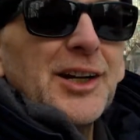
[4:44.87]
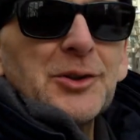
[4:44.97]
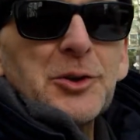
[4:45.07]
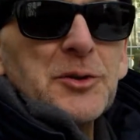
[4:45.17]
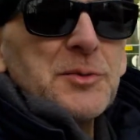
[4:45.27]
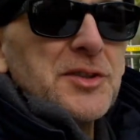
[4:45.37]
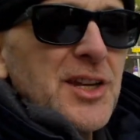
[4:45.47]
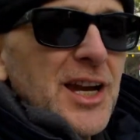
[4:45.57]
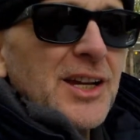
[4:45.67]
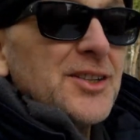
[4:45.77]
on Christmas
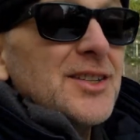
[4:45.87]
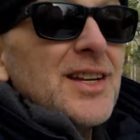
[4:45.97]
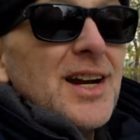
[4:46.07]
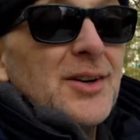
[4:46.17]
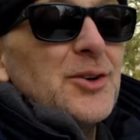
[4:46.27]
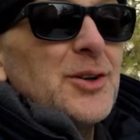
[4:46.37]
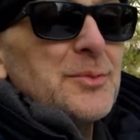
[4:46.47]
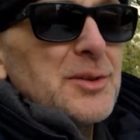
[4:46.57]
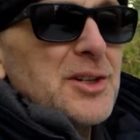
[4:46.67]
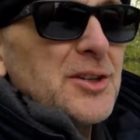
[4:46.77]
Day is not
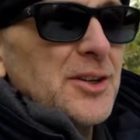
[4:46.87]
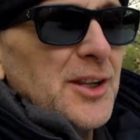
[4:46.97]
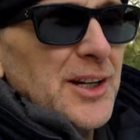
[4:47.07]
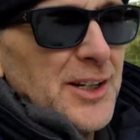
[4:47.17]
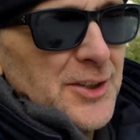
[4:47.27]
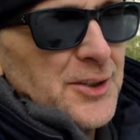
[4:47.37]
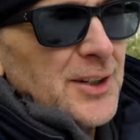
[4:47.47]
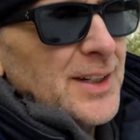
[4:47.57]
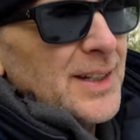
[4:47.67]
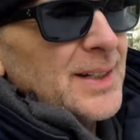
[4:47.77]
going to materialize.
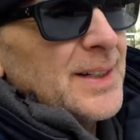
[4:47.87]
